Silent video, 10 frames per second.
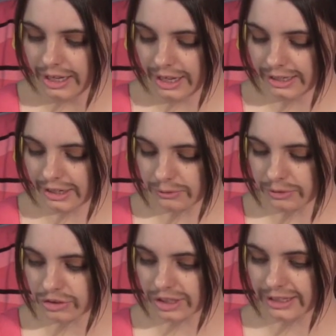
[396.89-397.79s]
and I don't
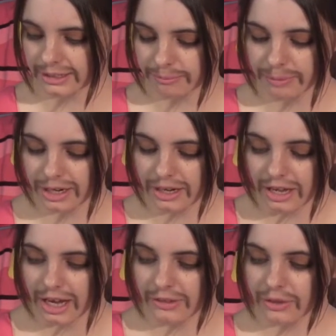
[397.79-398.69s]
usually get them, but
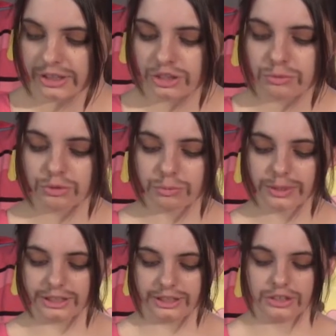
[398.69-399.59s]
I thought this was
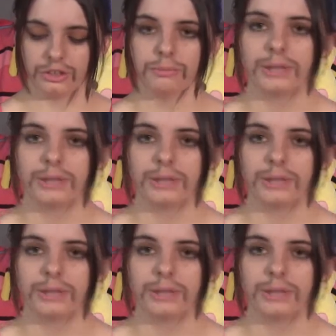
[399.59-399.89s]
really cute